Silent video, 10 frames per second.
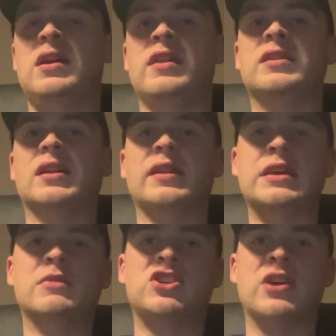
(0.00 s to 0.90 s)
Then the
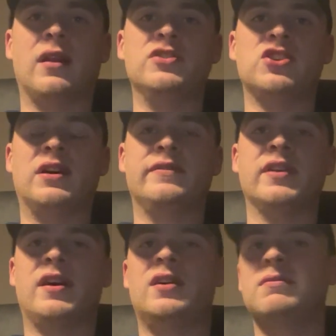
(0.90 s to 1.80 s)
Lima Challenger after
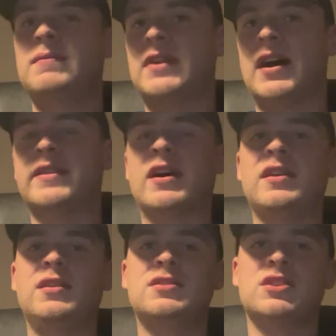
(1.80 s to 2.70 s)
that,
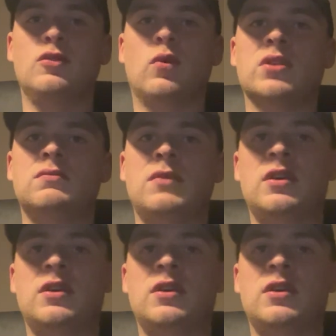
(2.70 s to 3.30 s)
Darderi, 2-1.